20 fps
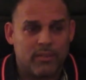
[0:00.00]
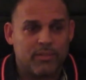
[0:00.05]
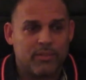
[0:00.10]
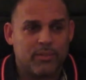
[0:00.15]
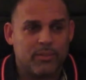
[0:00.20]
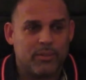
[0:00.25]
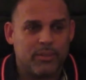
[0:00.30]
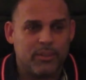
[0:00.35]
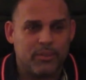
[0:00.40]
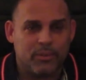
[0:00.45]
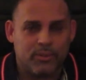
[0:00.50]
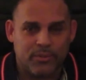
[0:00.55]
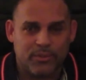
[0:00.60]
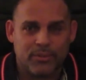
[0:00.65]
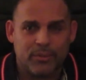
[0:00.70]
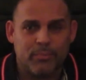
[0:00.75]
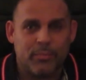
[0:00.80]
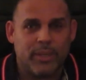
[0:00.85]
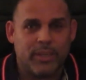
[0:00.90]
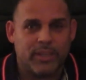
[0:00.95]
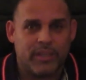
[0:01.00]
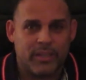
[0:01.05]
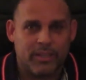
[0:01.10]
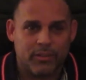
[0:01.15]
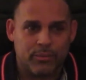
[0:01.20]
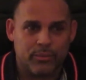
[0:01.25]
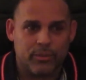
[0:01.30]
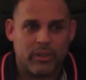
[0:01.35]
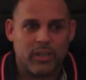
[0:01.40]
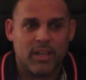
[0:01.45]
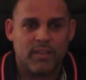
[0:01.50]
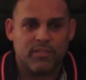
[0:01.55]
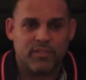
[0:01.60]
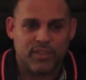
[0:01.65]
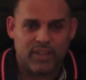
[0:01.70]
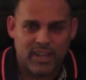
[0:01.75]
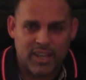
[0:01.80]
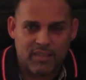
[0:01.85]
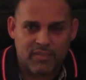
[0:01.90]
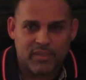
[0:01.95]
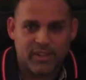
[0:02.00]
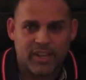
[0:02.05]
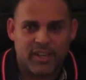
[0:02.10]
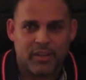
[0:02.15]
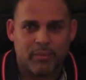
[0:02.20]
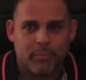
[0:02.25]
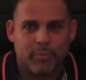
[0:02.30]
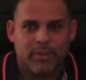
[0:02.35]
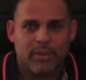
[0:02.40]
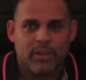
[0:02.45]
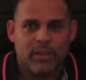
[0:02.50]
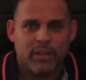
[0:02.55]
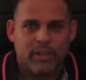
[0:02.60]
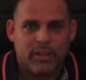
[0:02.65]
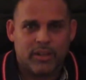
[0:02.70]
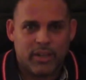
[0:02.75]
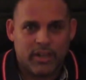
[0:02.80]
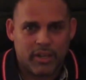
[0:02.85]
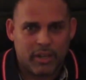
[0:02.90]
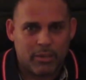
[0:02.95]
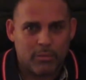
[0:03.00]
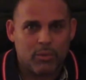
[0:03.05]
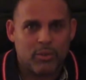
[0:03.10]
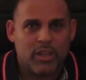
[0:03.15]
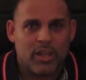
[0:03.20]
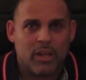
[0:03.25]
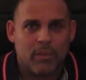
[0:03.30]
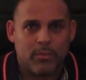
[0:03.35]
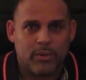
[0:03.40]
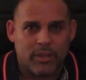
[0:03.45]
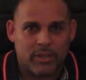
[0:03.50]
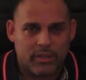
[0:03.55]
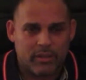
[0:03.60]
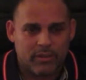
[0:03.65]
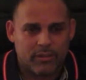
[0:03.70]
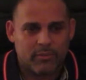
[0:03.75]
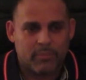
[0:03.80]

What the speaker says: so he used to make it into a left-to-left game, and he would dominate.